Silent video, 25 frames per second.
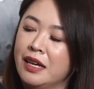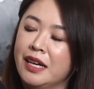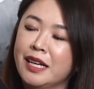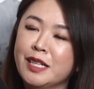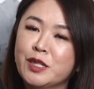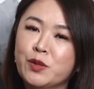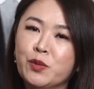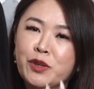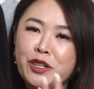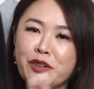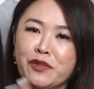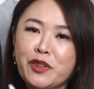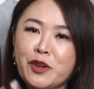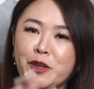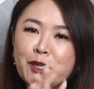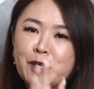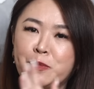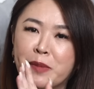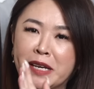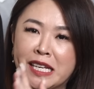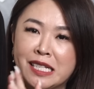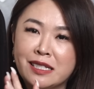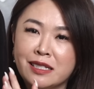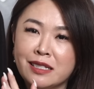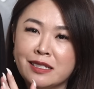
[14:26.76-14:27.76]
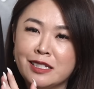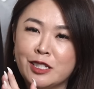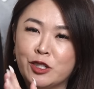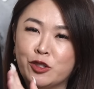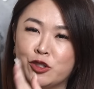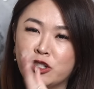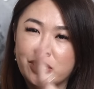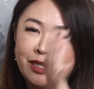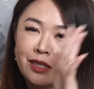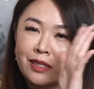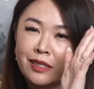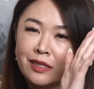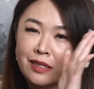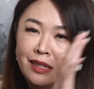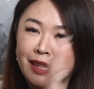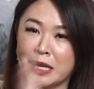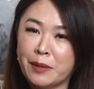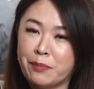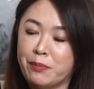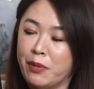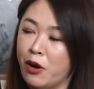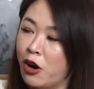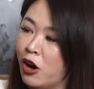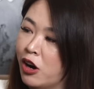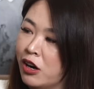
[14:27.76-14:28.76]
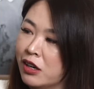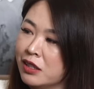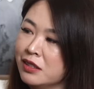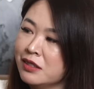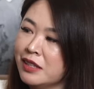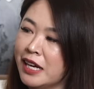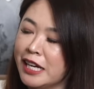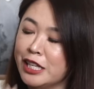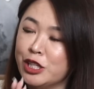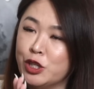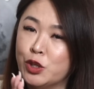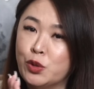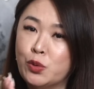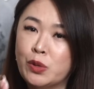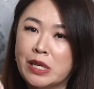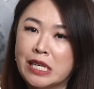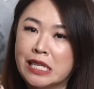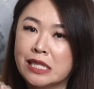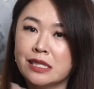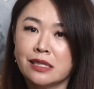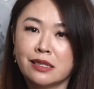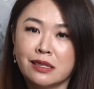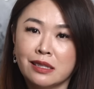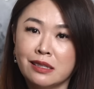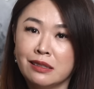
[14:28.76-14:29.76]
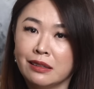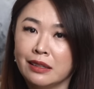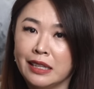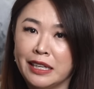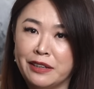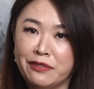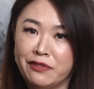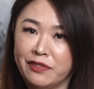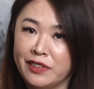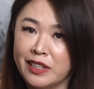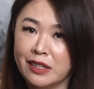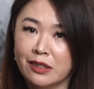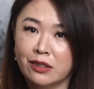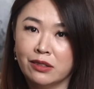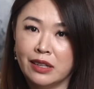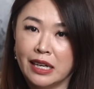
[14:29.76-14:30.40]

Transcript: It's one of those pieces you just slip on and you instantly feel